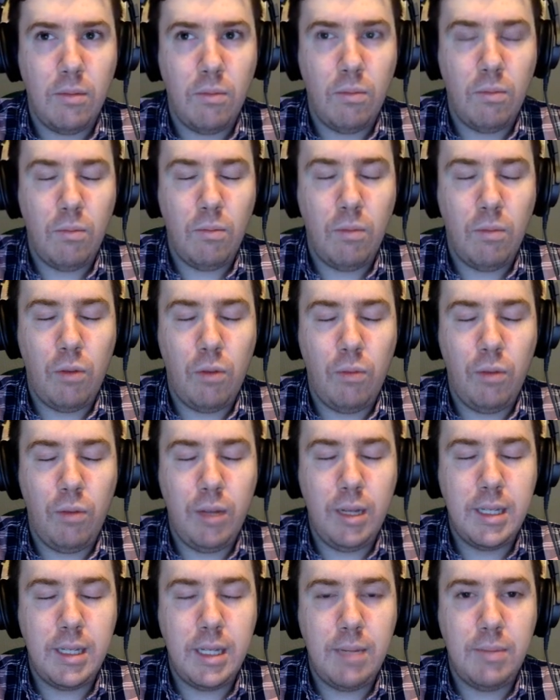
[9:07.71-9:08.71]
it
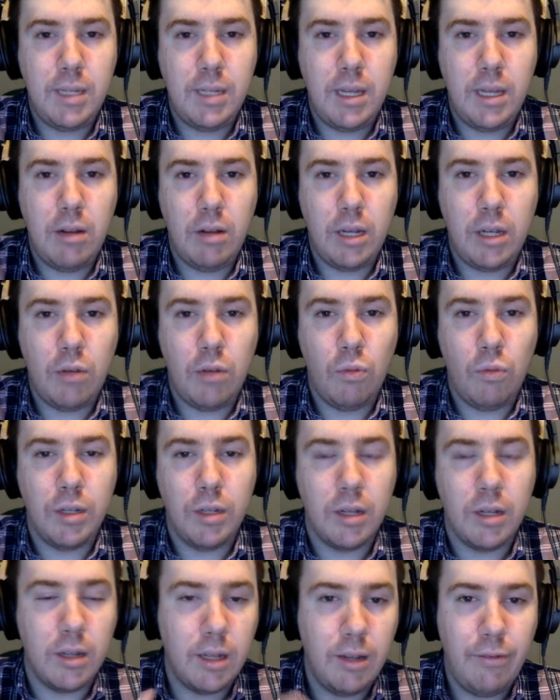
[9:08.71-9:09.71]
really seems here like you want
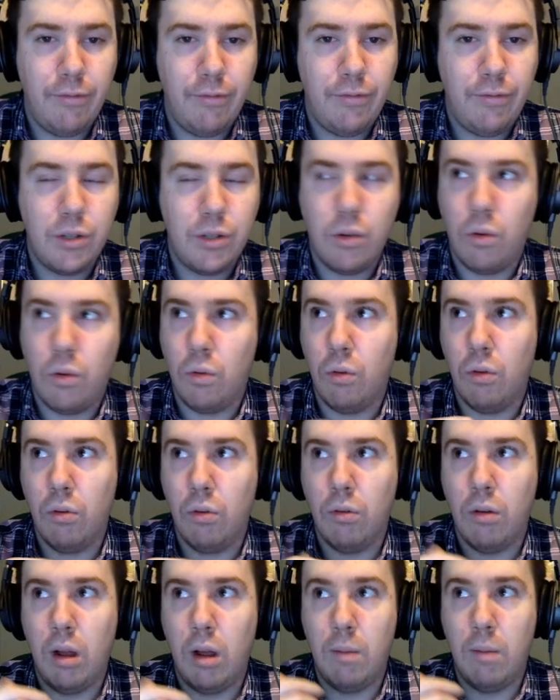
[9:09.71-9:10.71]
a lift
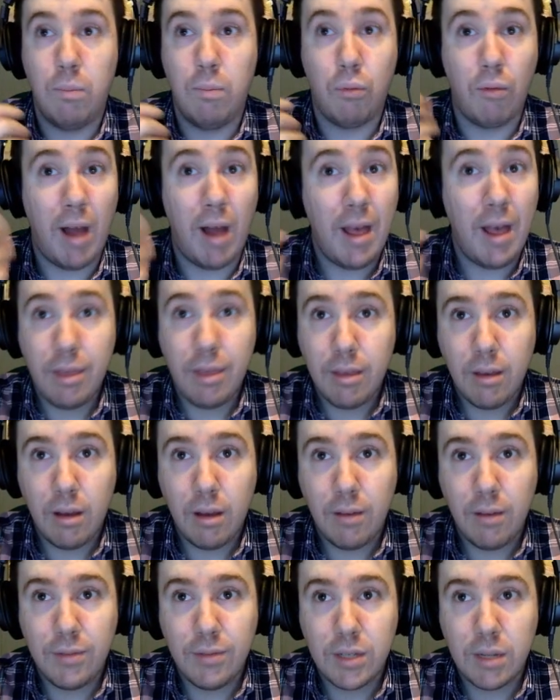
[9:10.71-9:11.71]
or a breath
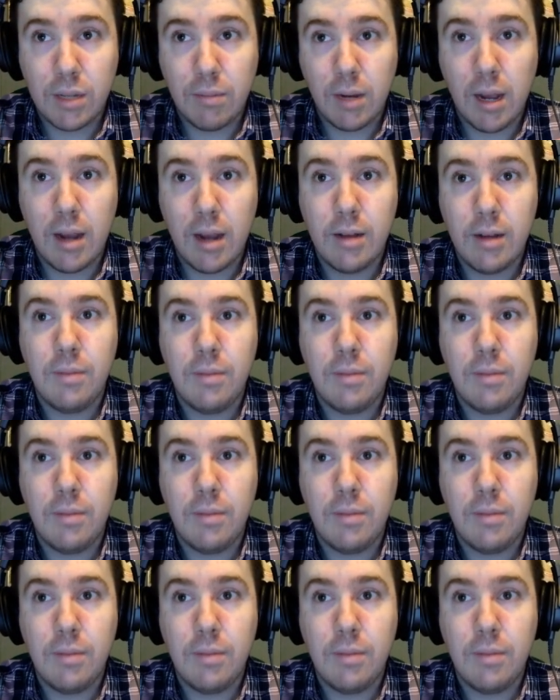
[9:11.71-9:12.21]
of some kind.